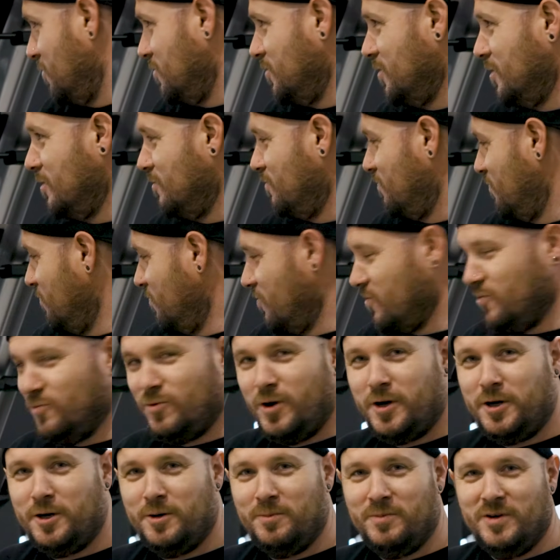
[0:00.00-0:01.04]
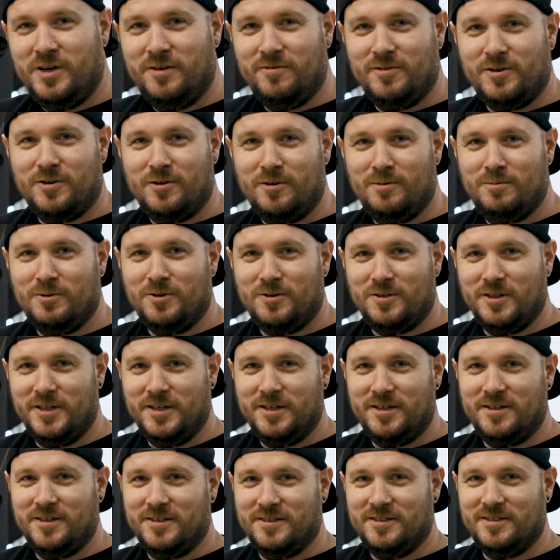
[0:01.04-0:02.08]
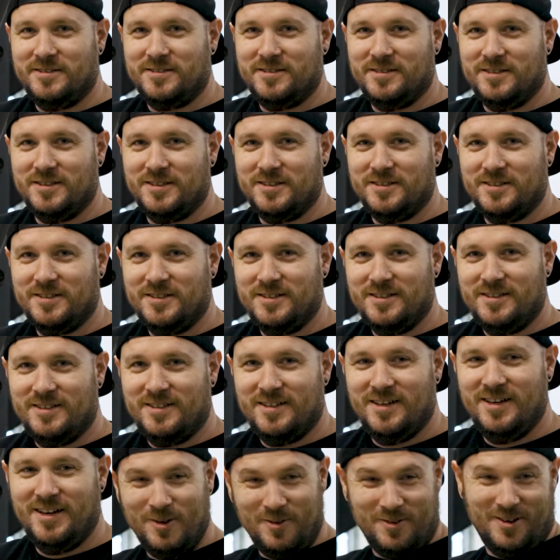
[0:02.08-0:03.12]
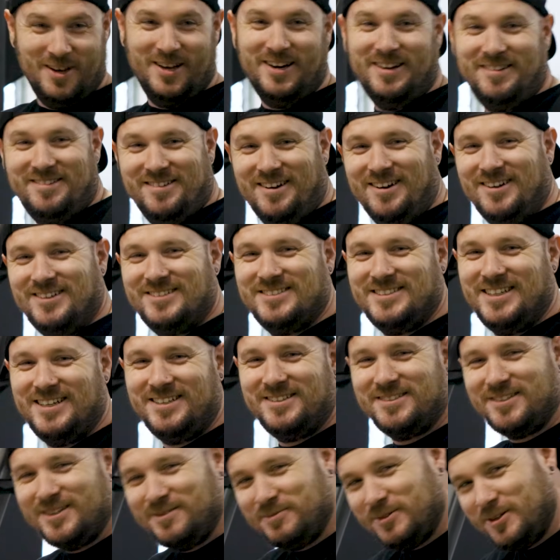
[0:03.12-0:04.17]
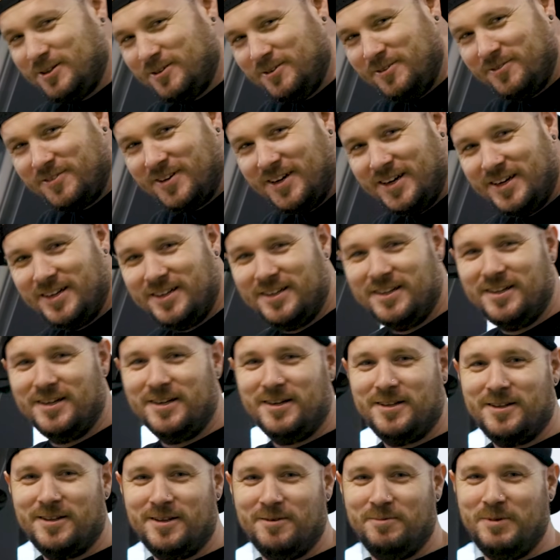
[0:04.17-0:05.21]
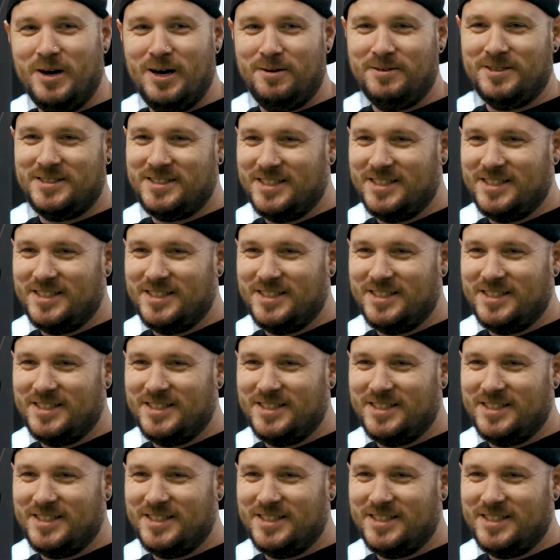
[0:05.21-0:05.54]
We're running a bit of a turbo clinic on this thing. We've got a dark side turbo, we've got the Bobby